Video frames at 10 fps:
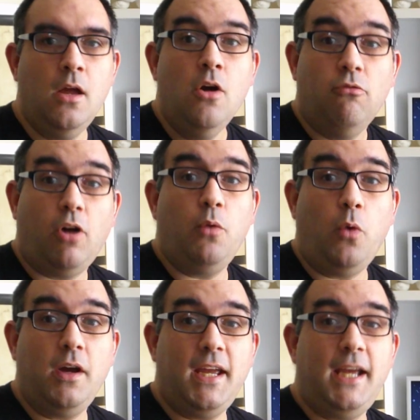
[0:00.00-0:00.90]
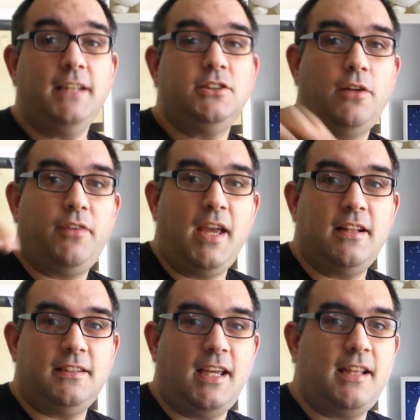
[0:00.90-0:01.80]
Right, while you're here, don't
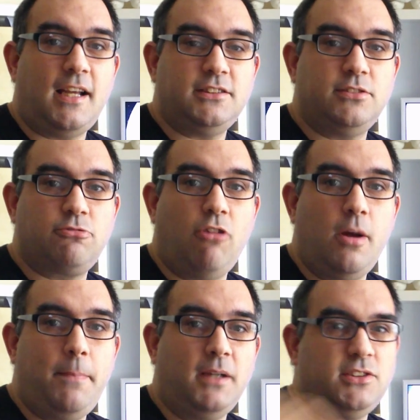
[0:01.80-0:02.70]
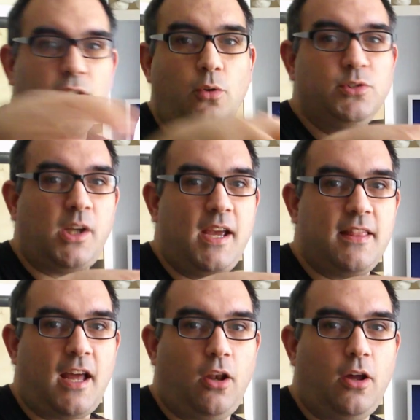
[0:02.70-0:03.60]
forget to hit that subscribe button, also hit
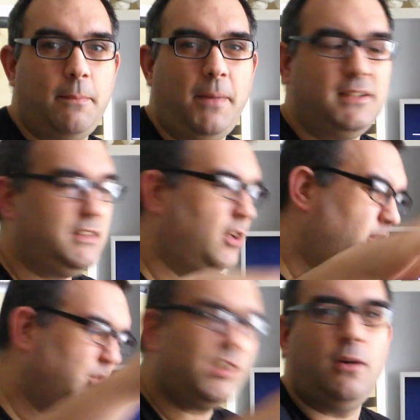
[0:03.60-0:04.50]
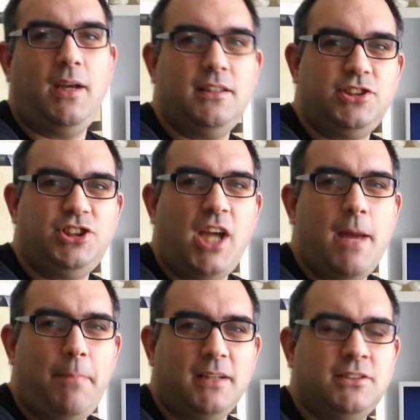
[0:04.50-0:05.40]
that like button, and also hit the share
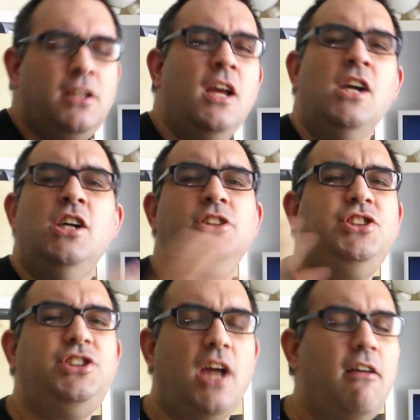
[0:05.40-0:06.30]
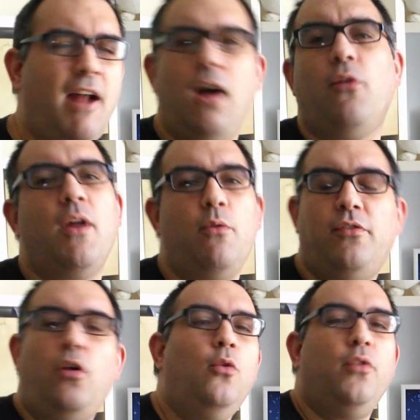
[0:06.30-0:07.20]
button. Share it out there with
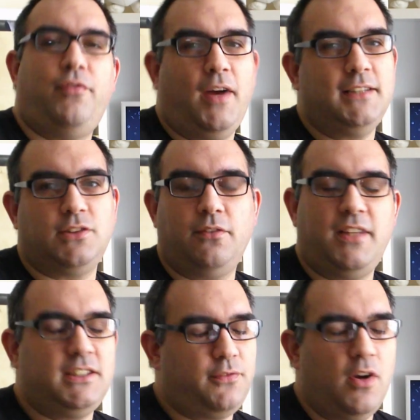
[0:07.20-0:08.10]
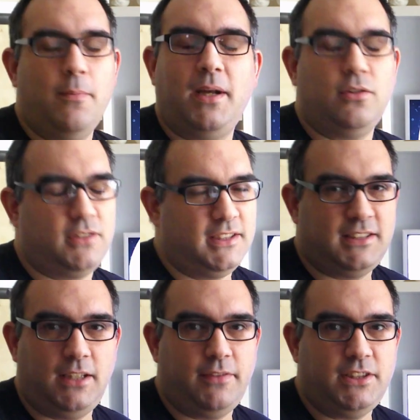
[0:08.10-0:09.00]
all the fans of this film and on the
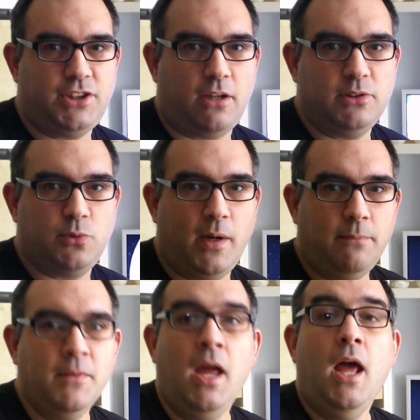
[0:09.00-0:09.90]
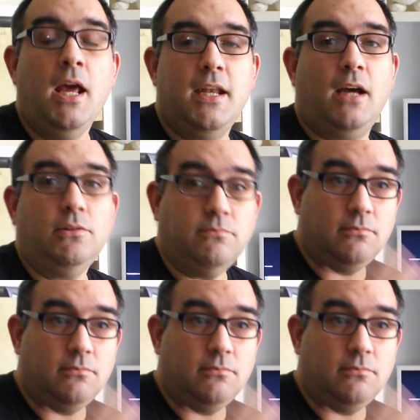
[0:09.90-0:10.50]
TV show as well. Now,